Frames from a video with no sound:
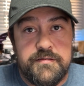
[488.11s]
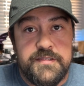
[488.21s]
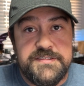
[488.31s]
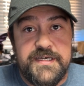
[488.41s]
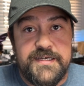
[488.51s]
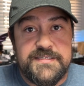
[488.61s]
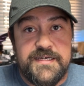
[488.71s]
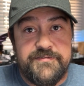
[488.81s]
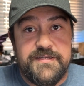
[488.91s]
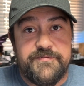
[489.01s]
These guys
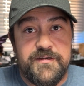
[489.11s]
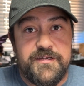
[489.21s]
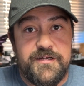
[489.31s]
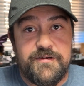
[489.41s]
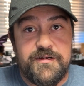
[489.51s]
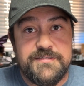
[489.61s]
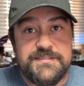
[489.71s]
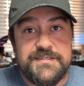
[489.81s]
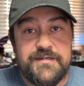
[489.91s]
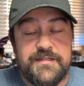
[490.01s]
have a different color on
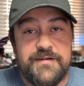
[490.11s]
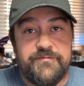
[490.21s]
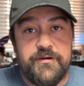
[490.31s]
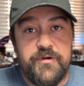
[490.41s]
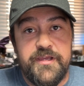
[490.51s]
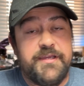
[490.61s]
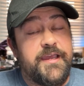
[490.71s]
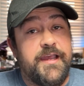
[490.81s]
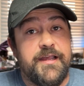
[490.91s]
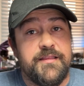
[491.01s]
sale every
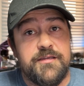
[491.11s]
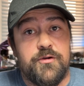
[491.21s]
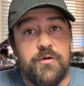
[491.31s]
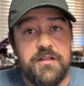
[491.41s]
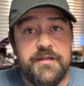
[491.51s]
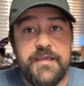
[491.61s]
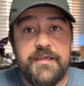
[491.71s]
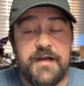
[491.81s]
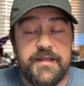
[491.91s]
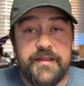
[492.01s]
week, and the
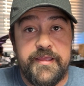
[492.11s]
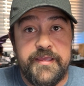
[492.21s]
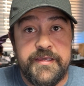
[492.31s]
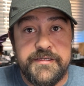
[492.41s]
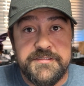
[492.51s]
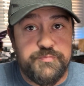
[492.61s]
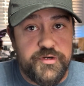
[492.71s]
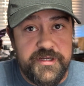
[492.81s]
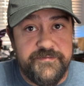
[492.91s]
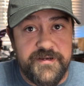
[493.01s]
quality is
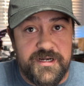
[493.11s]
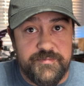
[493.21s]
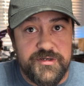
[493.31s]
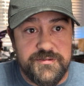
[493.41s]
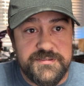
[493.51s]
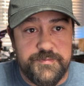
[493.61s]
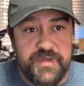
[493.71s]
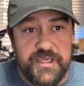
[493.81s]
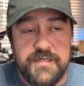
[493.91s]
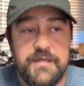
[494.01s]
pretty phenomenal to
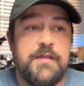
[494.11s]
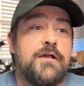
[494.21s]
me.